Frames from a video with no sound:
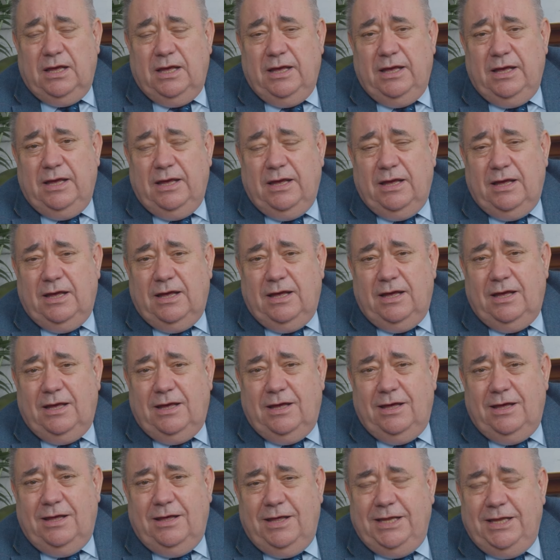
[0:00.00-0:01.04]
Eh,
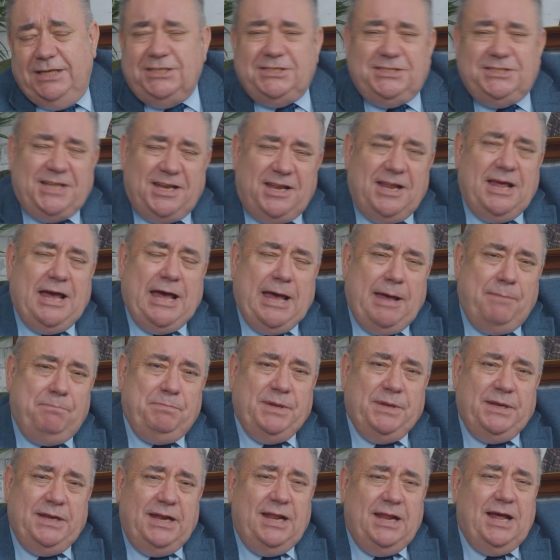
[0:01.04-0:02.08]
it just didn't
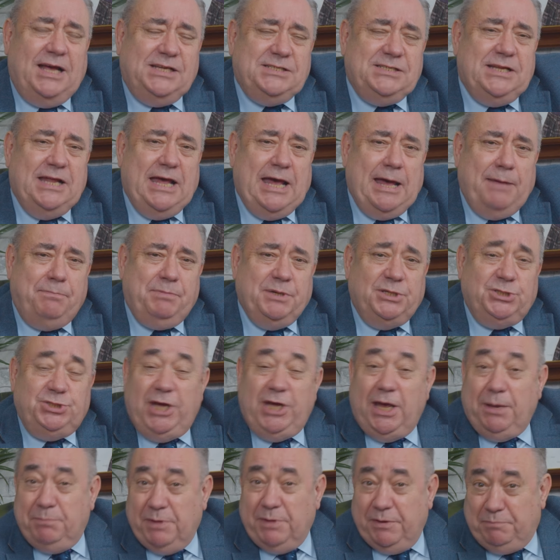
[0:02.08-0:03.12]
happen, and it hasn't happened
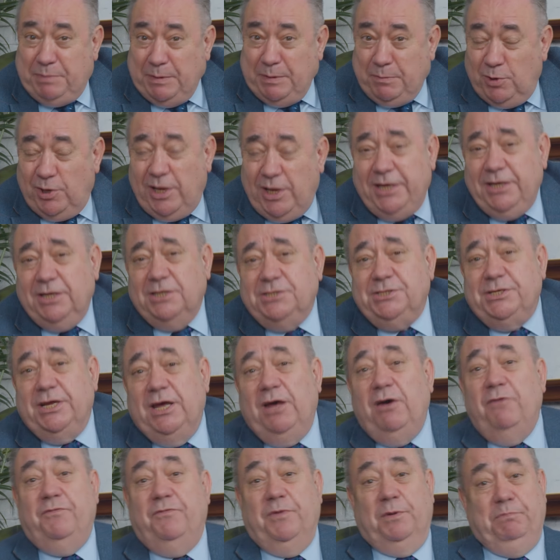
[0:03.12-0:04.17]
yet. But people like
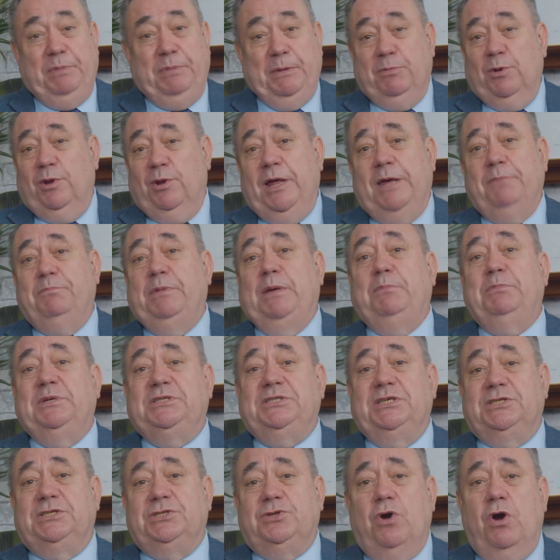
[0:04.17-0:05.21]
yourself and people like
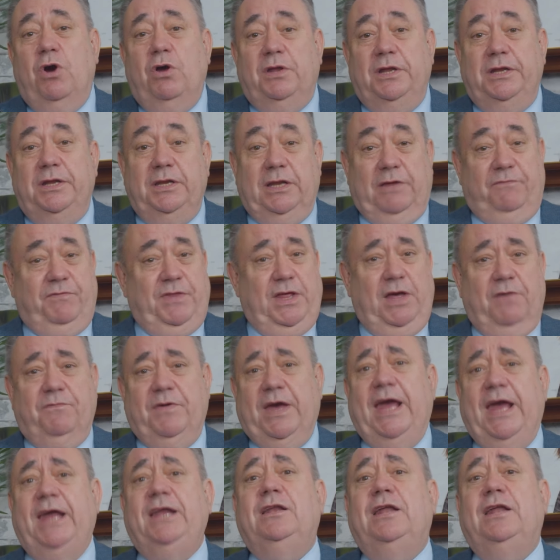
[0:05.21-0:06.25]
BBC Scotland, if they have
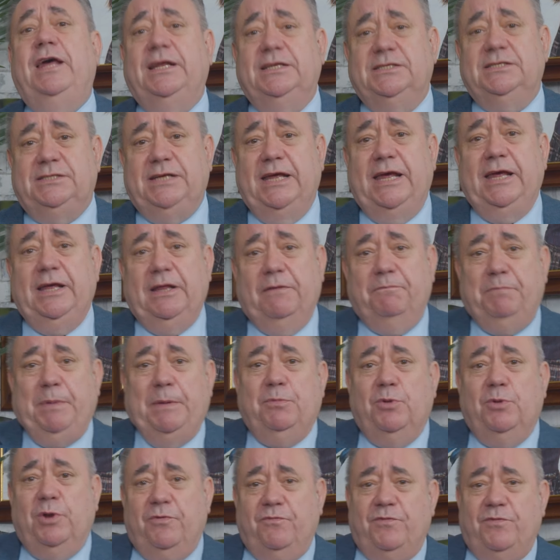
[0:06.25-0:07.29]
headlines saying that
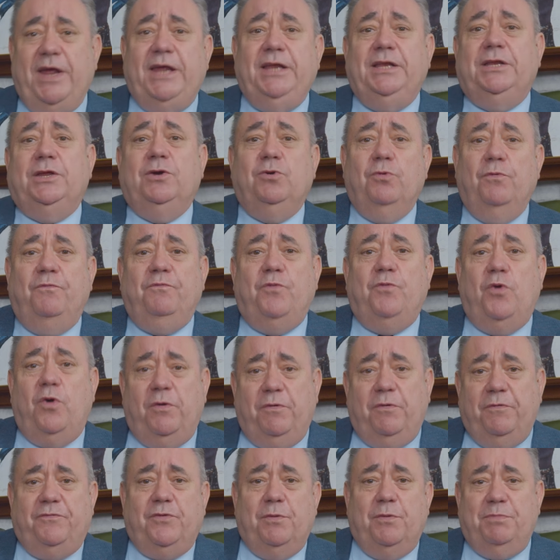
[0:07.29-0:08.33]
people are frightened to go
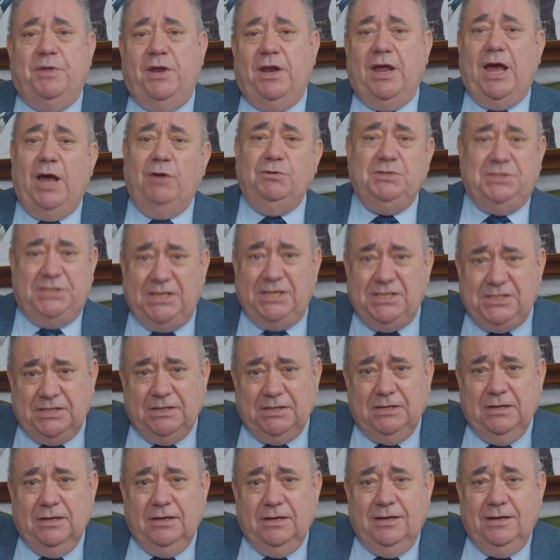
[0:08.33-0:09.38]
forward from their houses,
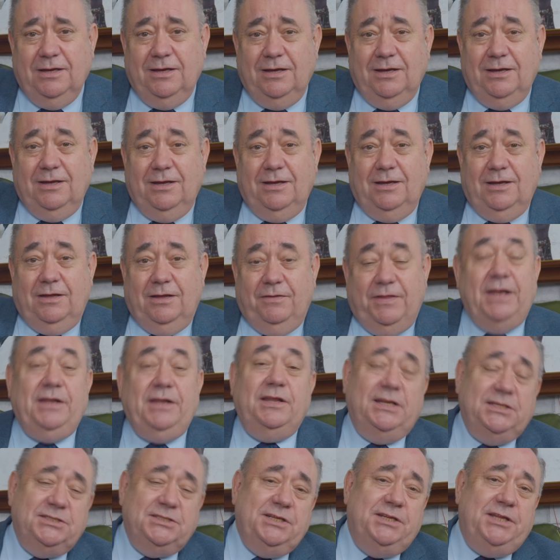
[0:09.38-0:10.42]
then
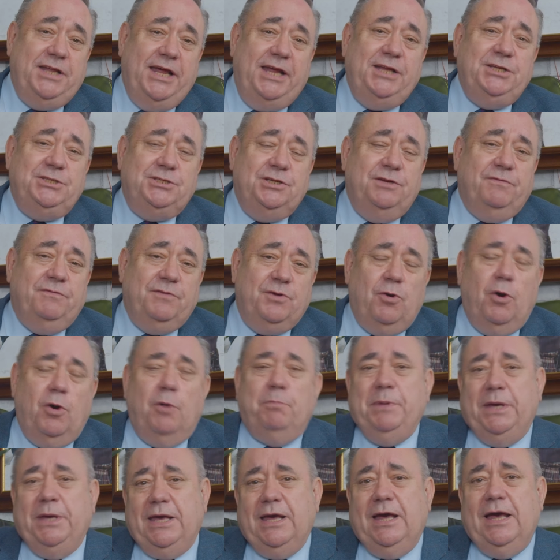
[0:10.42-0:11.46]
there is a danger of
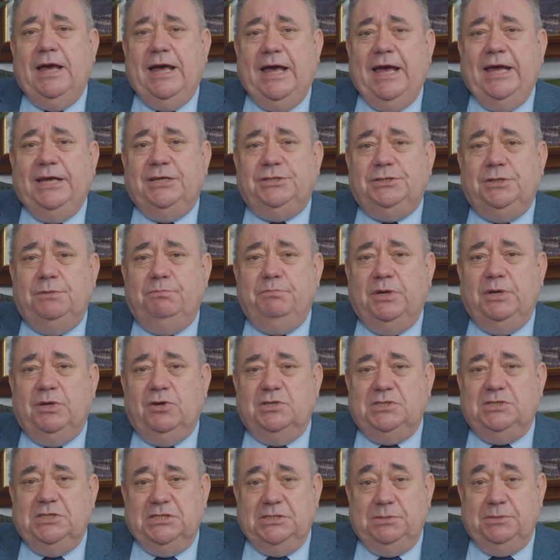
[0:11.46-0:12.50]
copycat action
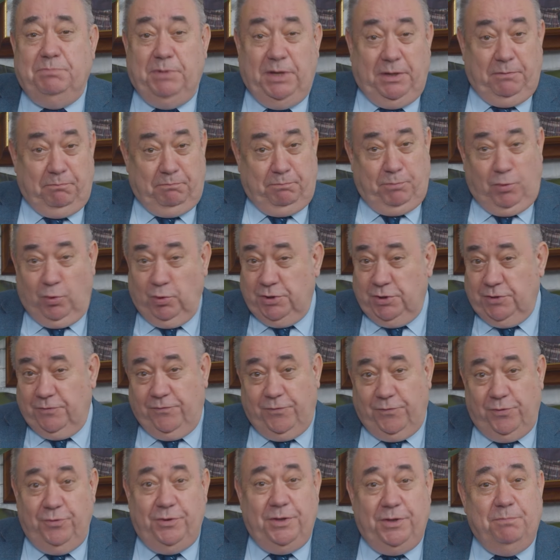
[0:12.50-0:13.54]
because it's being pushed
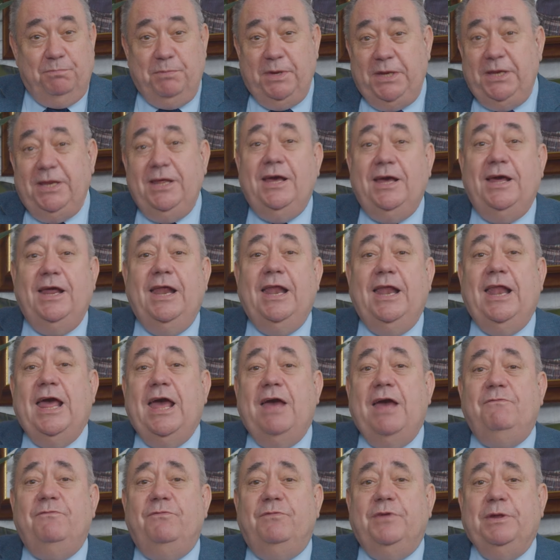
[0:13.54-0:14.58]
through the media at
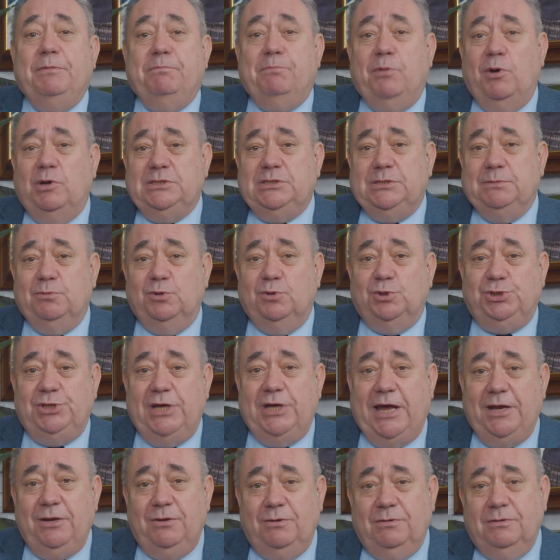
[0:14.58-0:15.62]
every possible
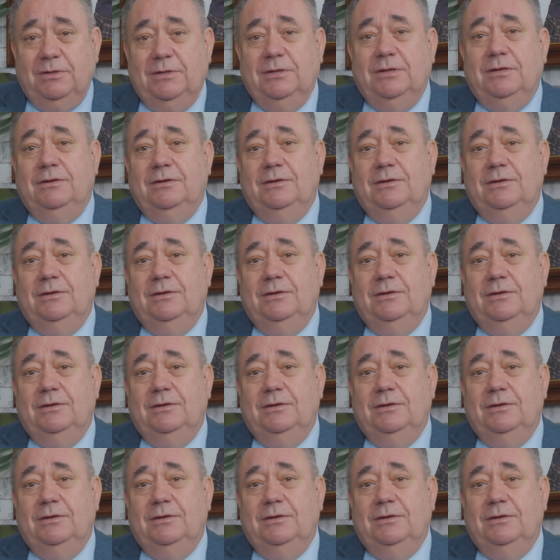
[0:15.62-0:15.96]
channel.